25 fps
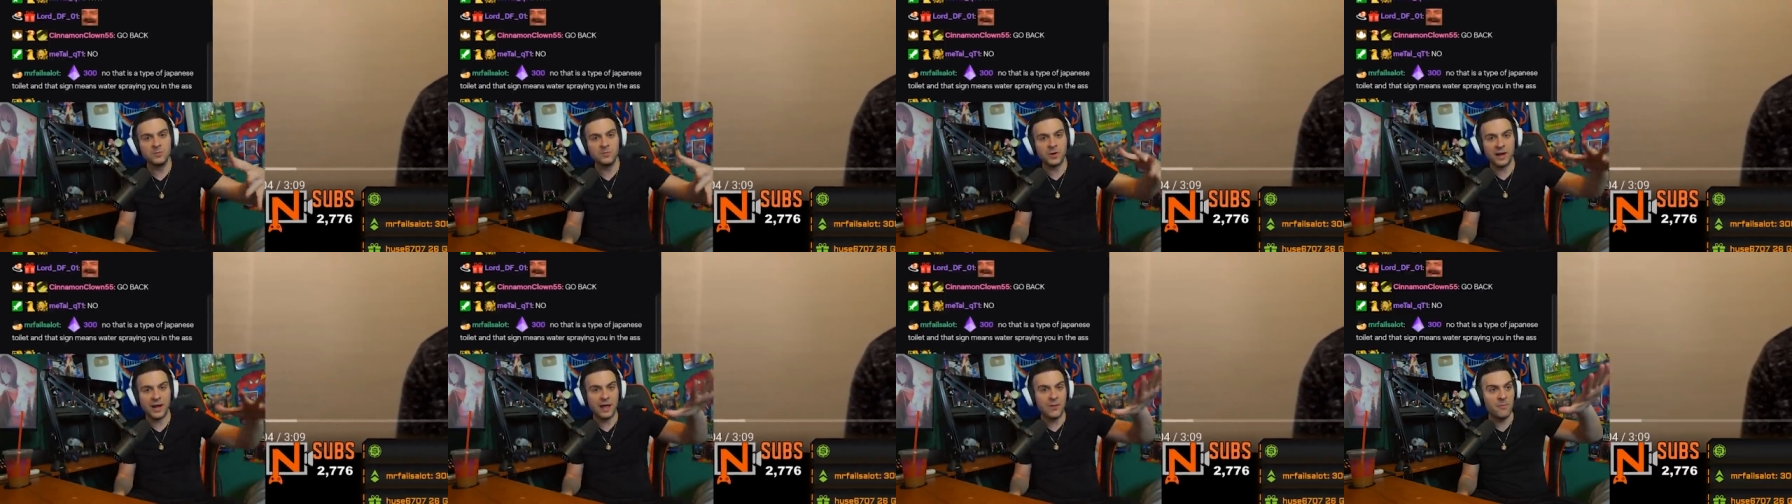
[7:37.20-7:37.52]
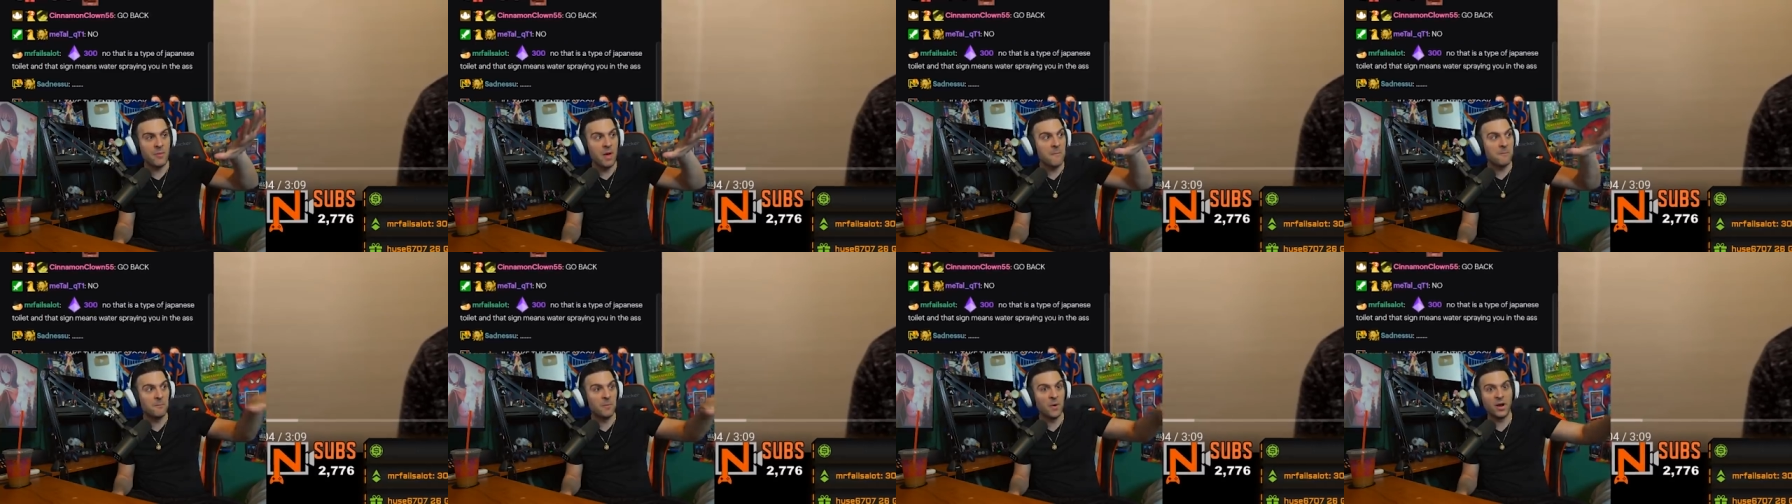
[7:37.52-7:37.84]
but at
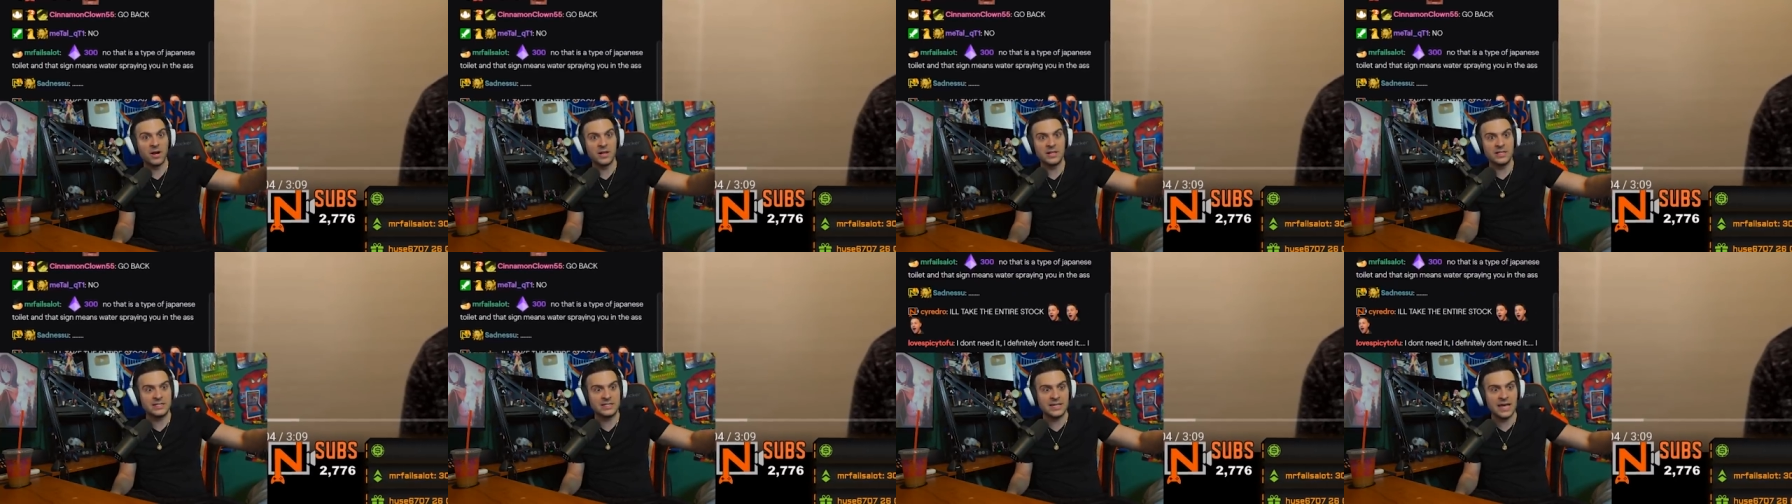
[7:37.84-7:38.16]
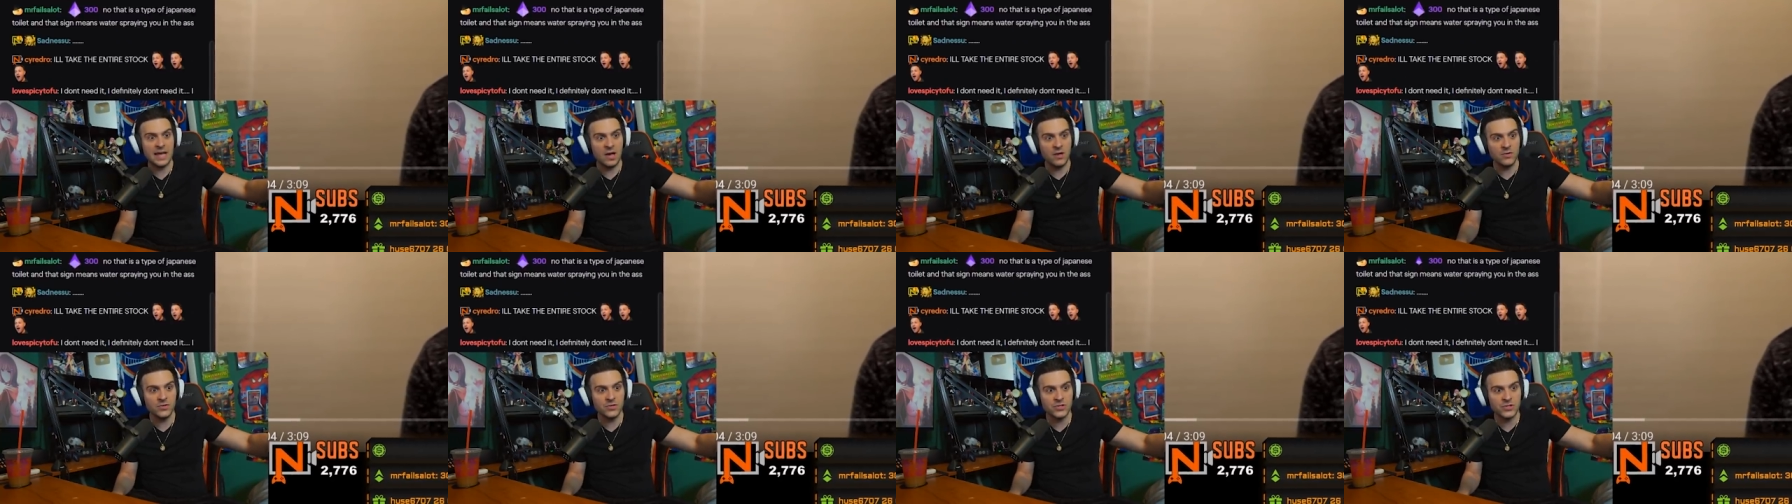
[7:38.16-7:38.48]
my buddy's
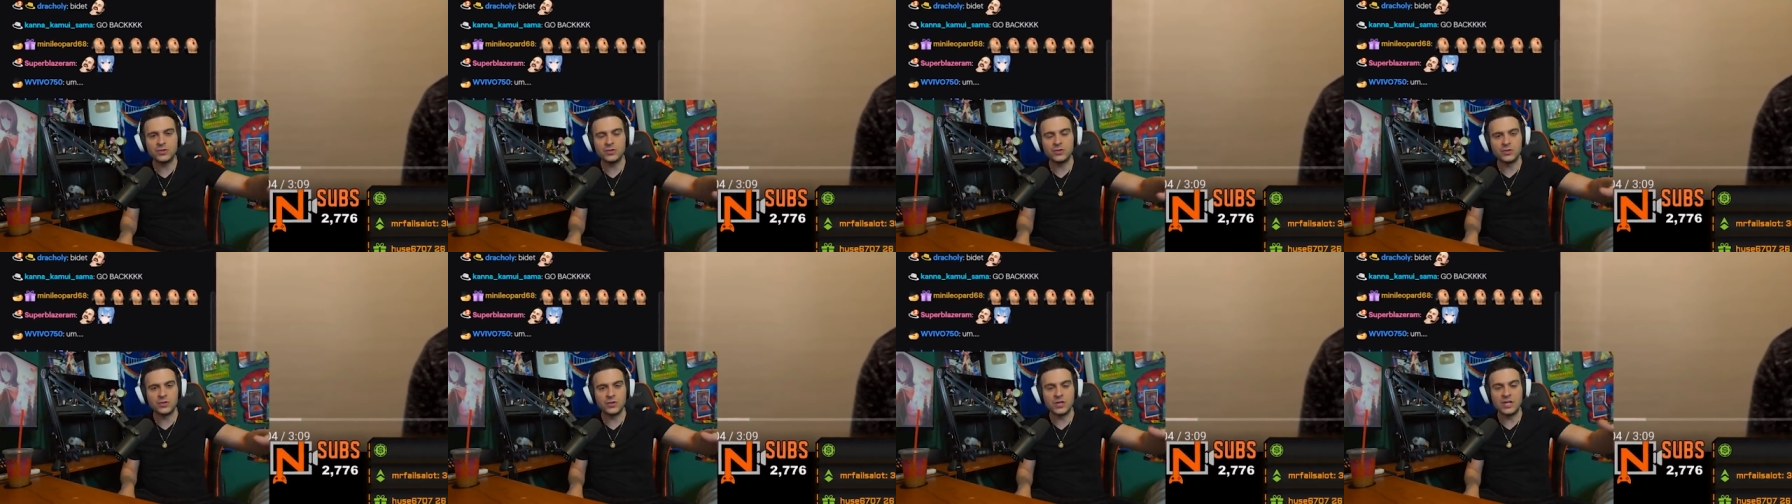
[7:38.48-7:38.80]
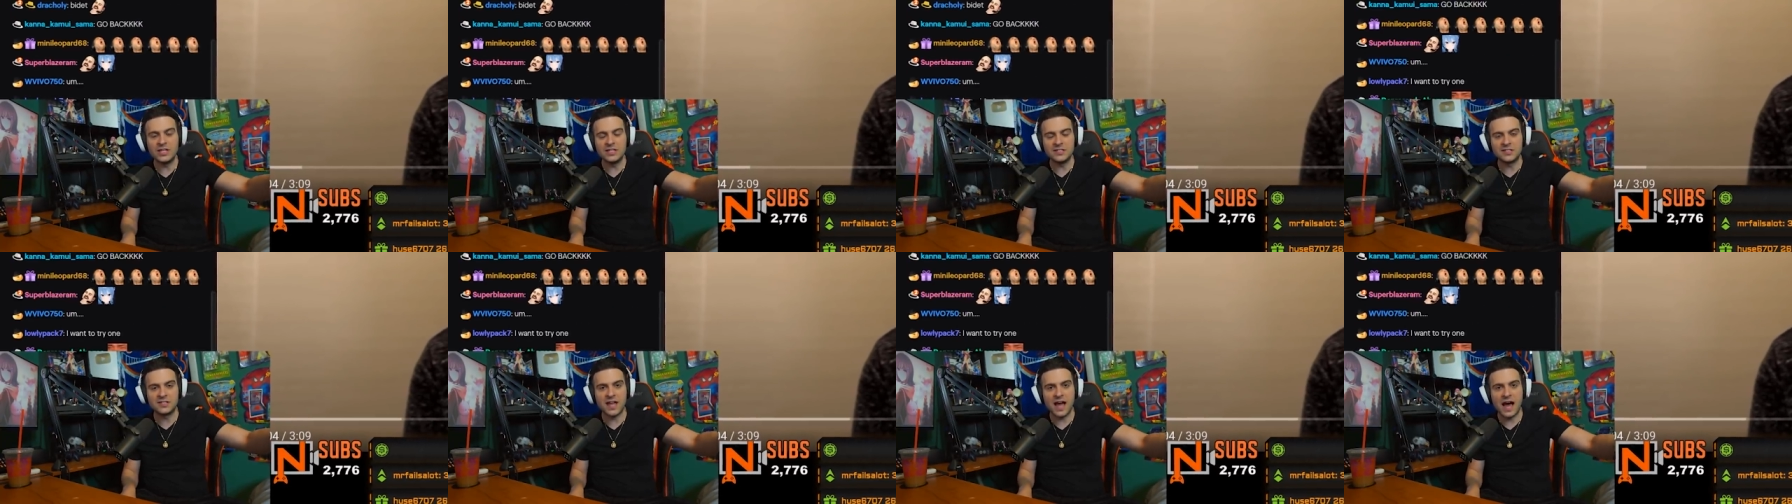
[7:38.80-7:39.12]
house, ah.
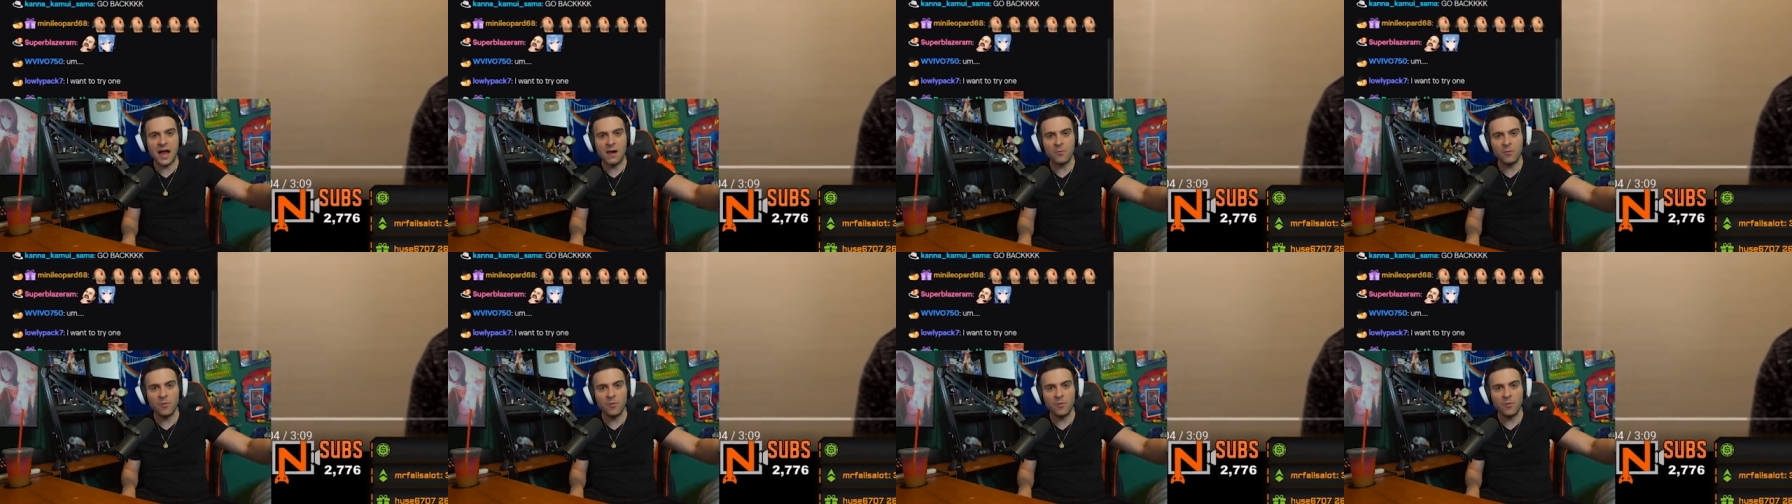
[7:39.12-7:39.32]
he's got